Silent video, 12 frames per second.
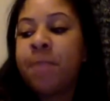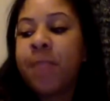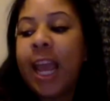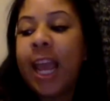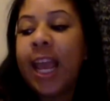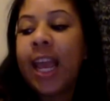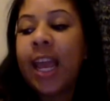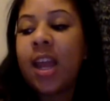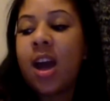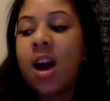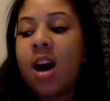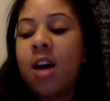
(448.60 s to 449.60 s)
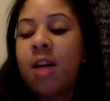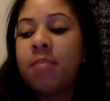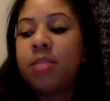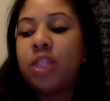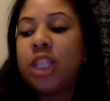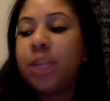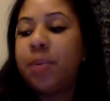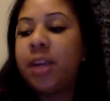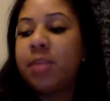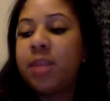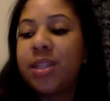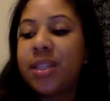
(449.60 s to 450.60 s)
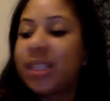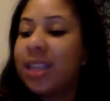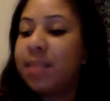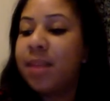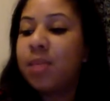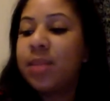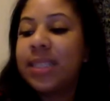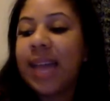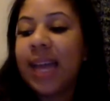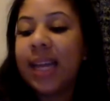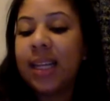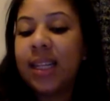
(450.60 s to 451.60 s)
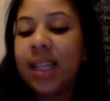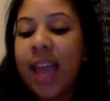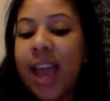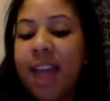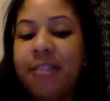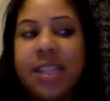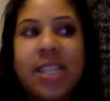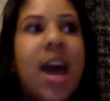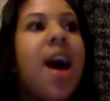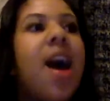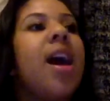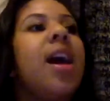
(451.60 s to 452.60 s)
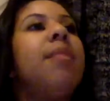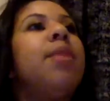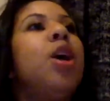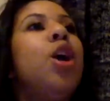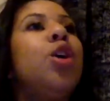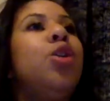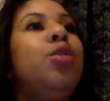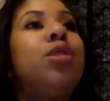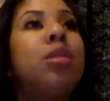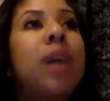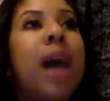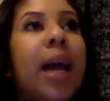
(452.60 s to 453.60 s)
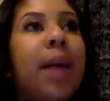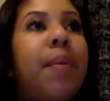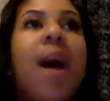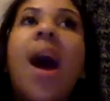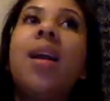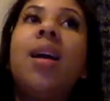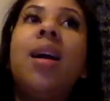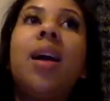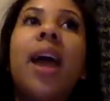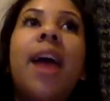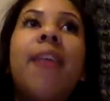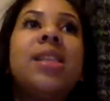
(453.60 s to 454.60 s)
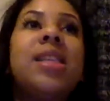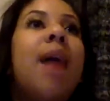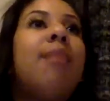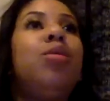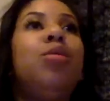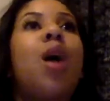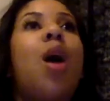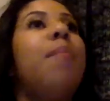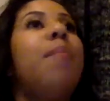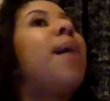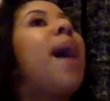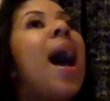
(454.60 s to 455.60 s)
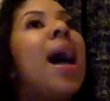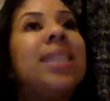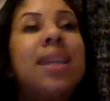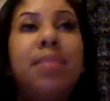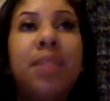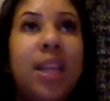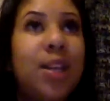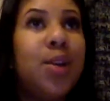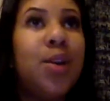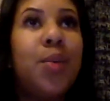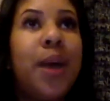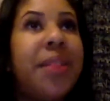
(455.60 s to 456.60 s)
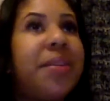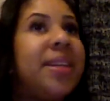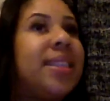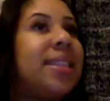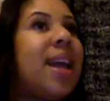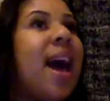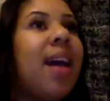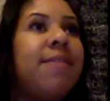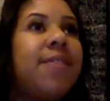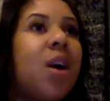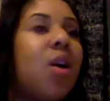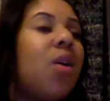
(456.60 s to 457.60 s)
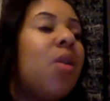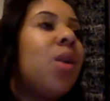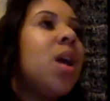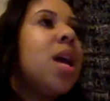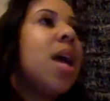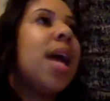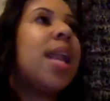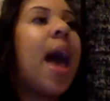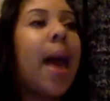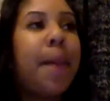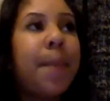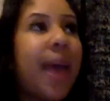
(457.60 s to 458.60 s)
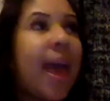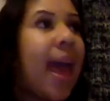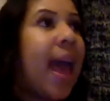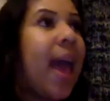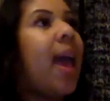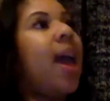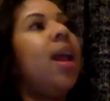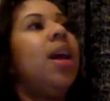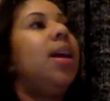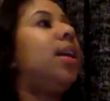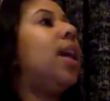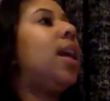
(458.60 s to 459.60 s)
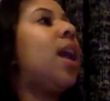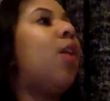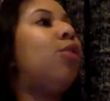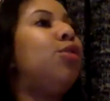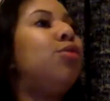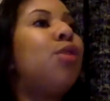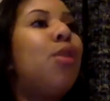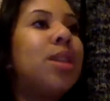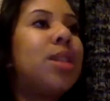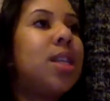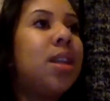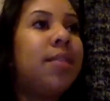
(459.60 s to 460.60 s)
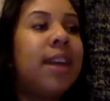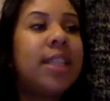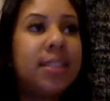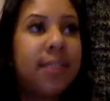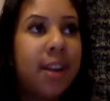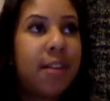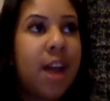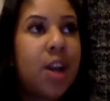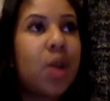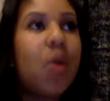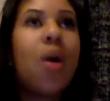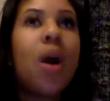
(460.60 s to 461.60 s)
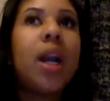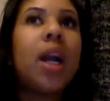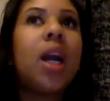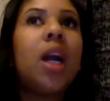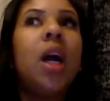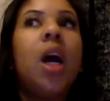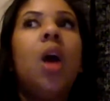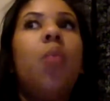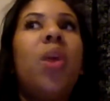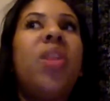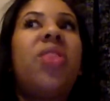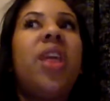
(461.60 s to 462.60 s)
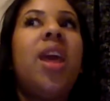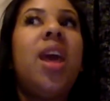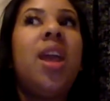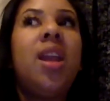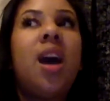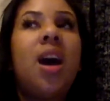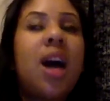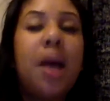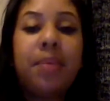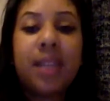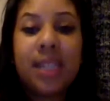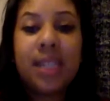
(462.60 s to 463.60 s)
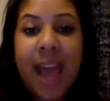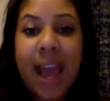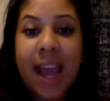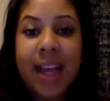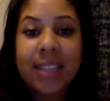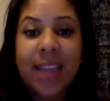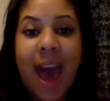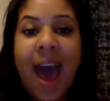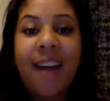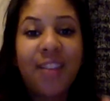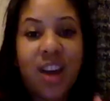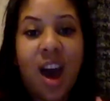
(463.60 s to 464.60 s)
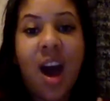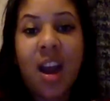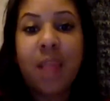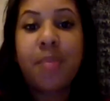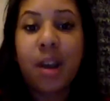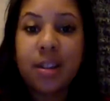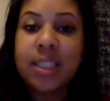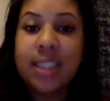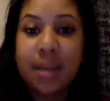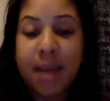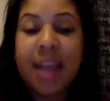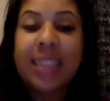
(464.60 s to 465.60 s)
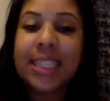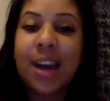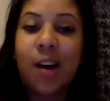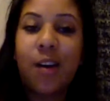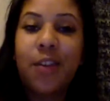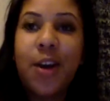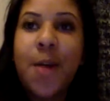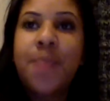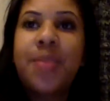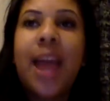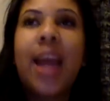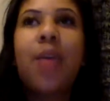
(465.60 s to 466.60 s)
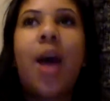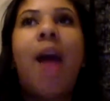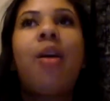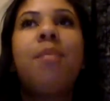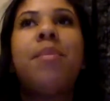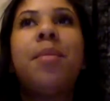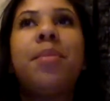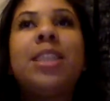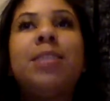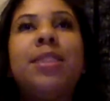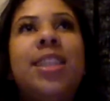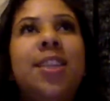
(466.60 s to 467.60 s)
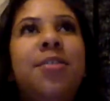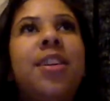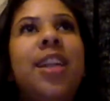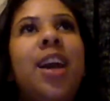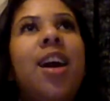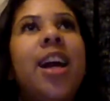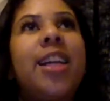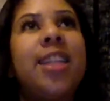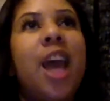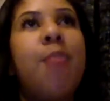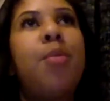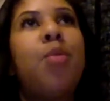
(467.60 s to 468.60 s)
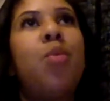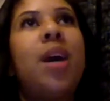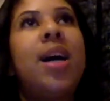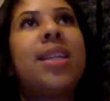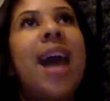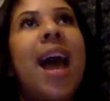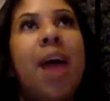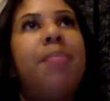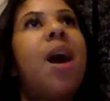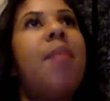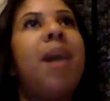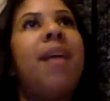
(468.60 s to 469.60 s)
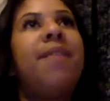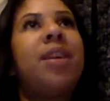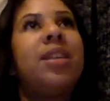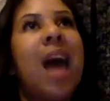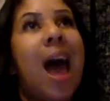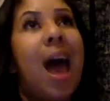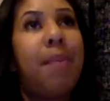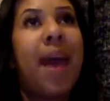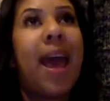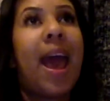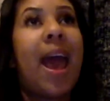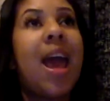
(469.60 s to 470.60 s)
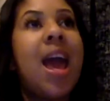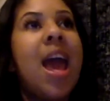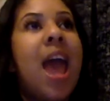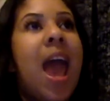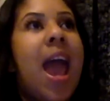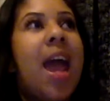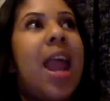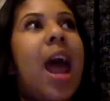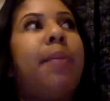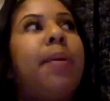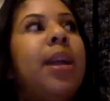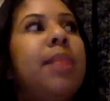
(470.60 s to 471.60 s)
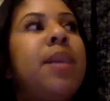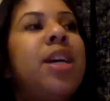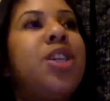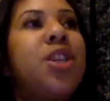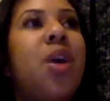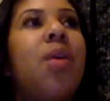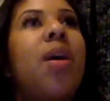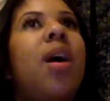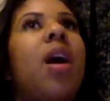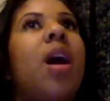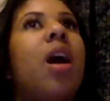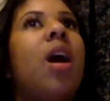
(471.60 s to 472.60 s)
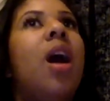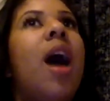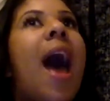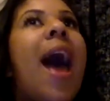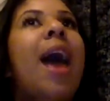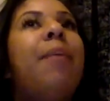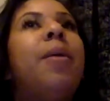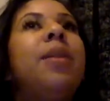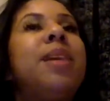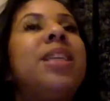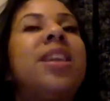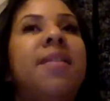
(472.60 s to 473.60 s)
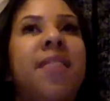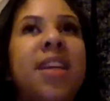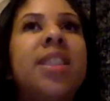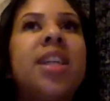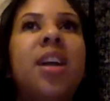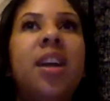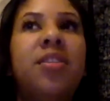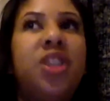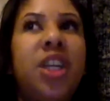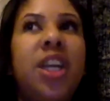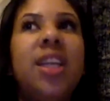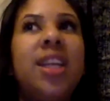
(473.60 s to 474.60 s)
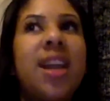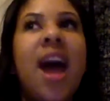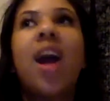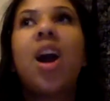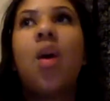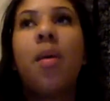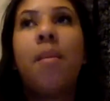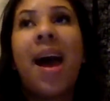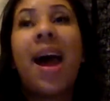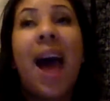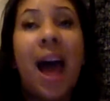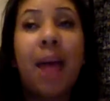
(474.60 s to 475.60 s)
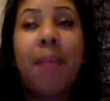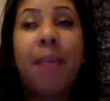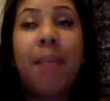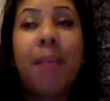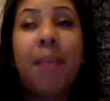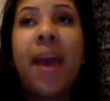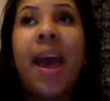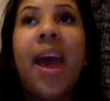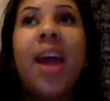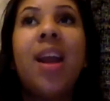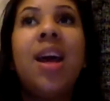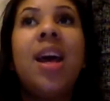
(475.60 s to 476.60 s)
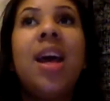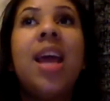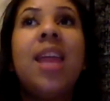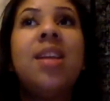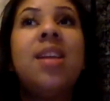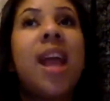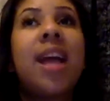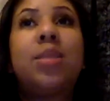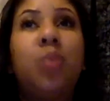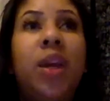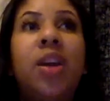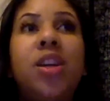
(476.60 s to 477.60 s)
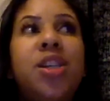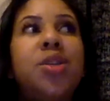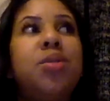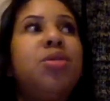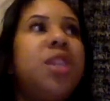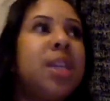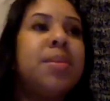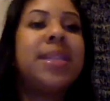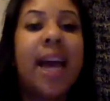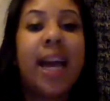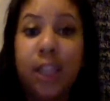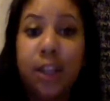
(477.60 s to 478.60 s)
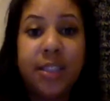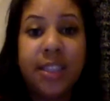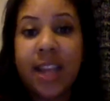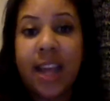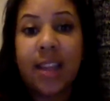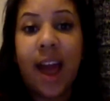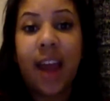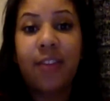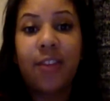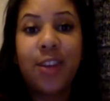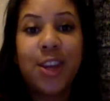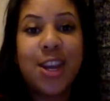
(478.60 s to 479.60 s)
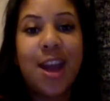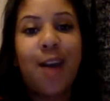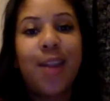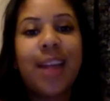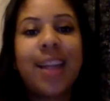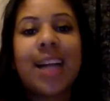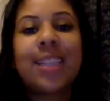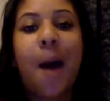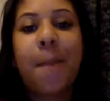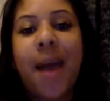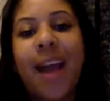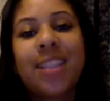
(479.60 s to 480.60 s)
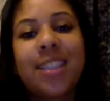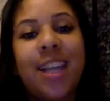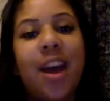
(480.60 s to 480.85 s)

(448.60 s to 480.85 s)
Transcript: And um, she pretty much looked at me and was like, every time you try a product, every time you go and buy something new, whether it's an iPhone, an iPad, you know, you go into the restaurant around the corner, within a couple of days, I've gone and purchased it myself. Like, I remember specifically her example was I had bought my first iPad, and I pretty much told her, I had pretty much convinced her if she did not go and buy iPad, in the next week or two she was like losing that life you know like that's how passionate